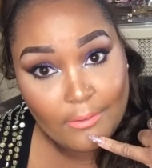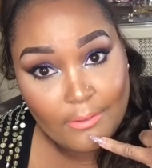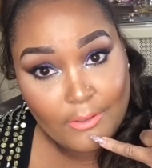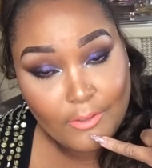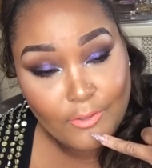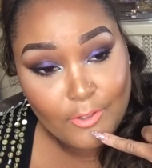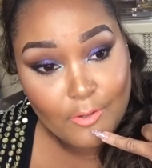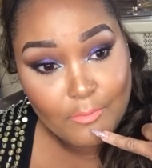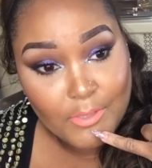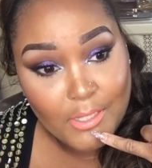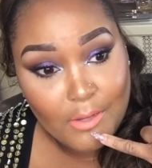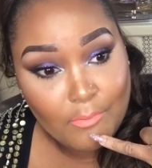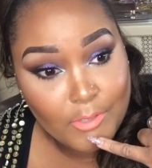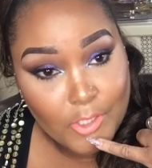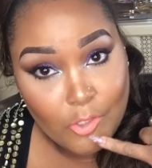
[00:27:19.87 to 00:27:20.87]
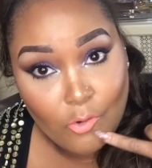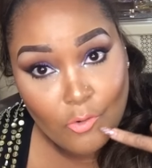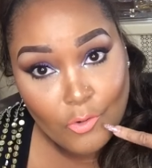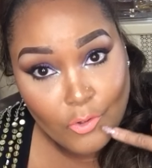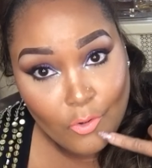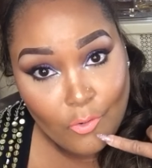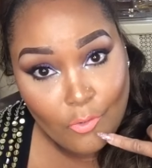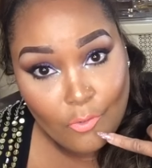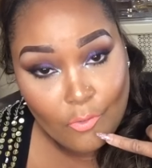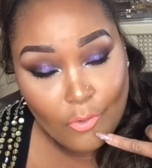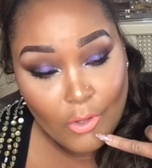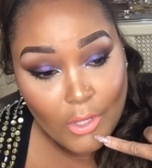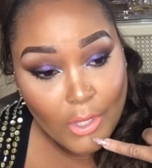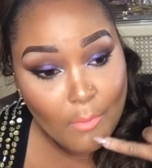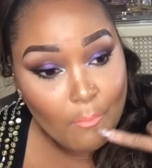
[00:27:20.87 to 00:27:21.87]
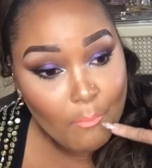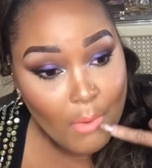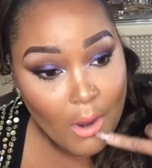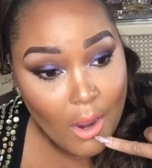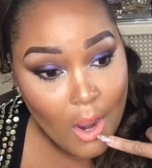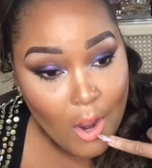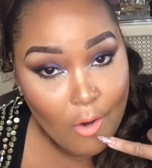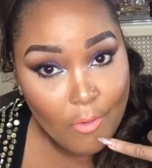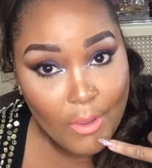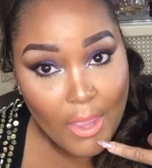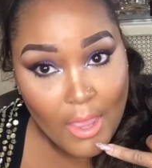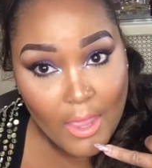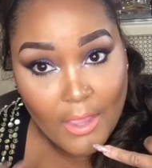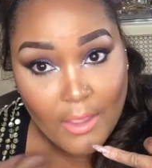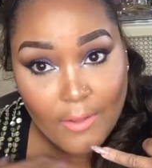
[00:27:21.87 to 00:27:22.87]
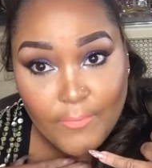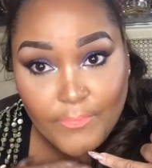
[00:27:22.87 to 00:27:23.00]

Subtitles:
You know what I'm saying? What's going on? Ma okay?